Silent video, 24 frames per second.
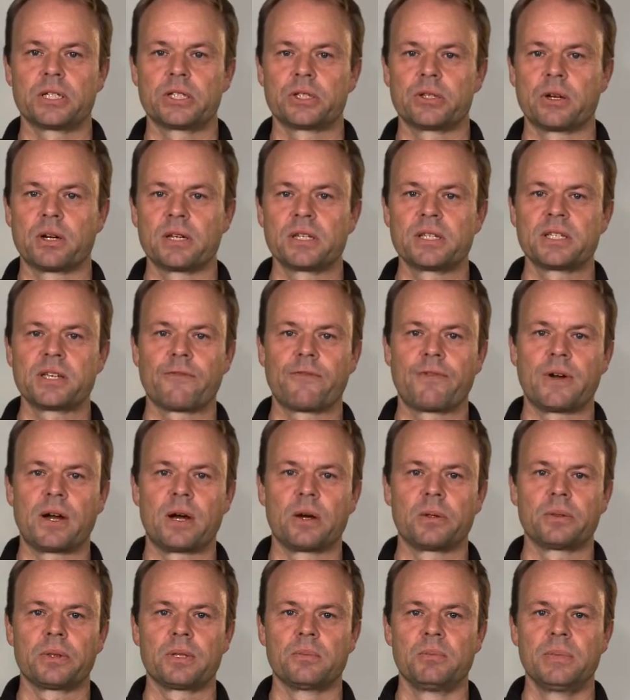studies have
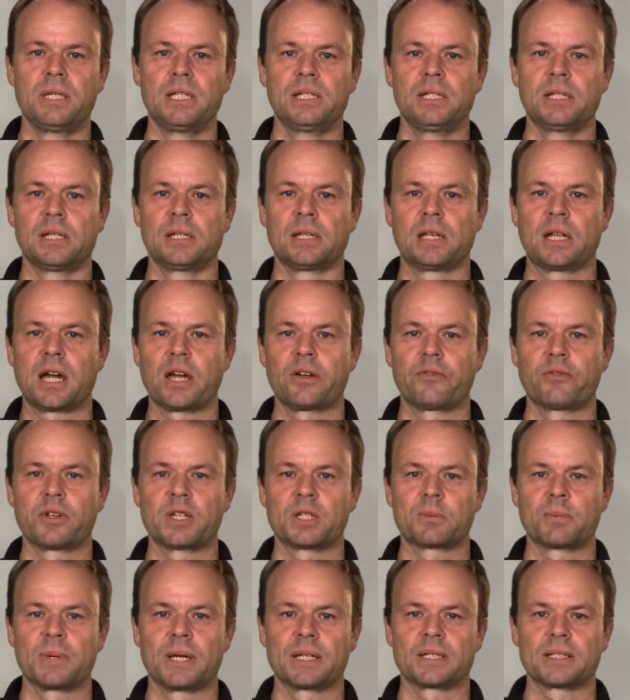found the median life
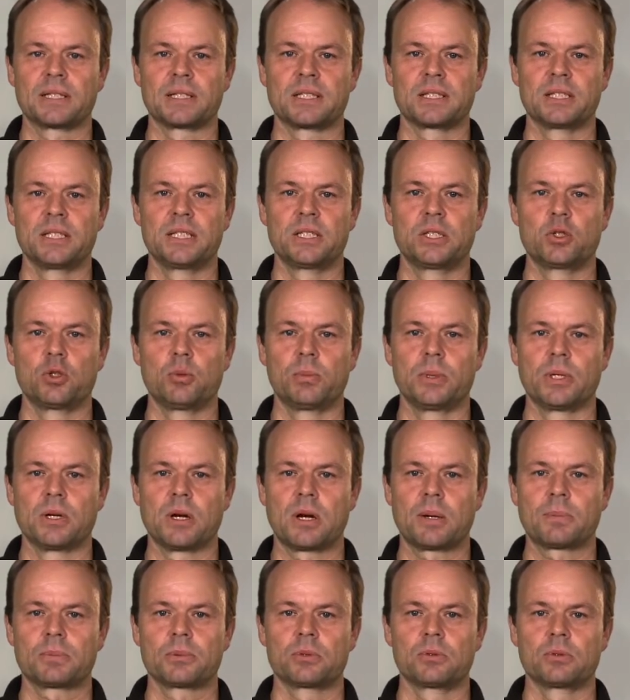expectancy to be
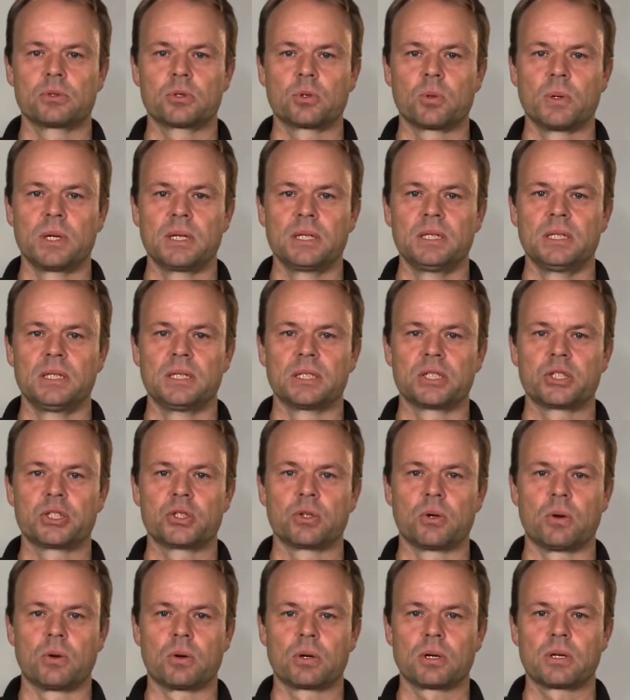up to 20 years
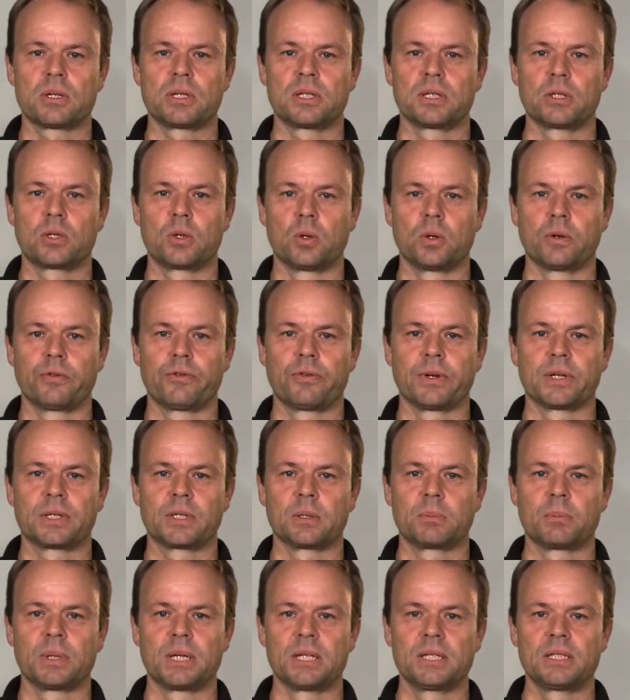shorter in
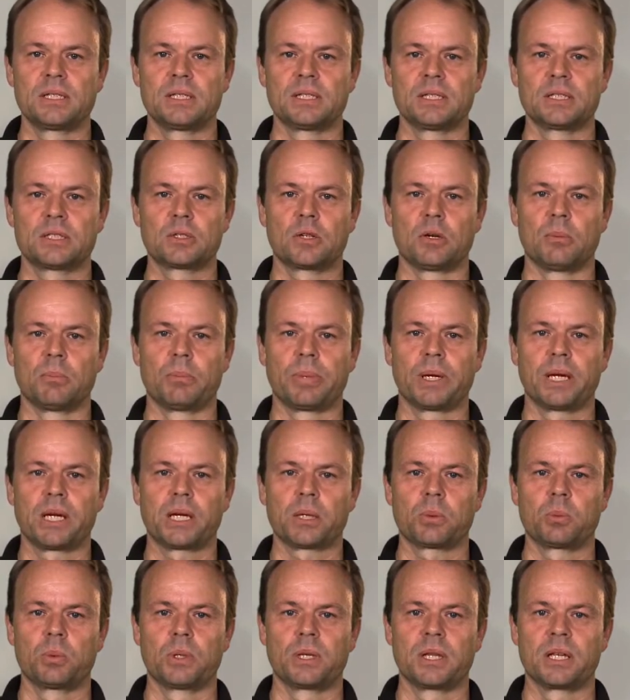co-infected patients
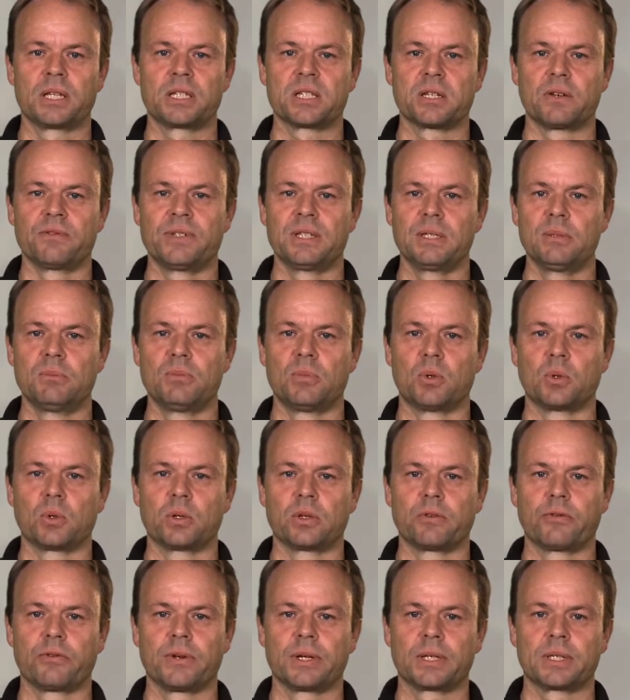compared with HIV
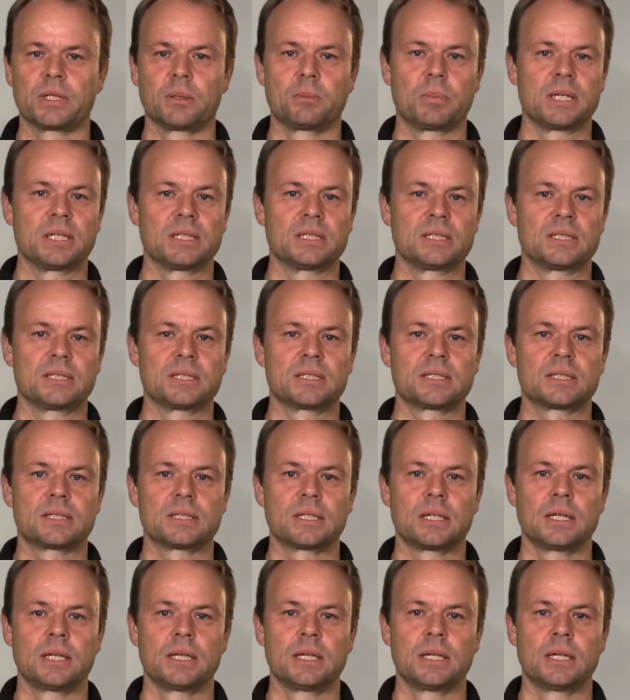monoinfected patients.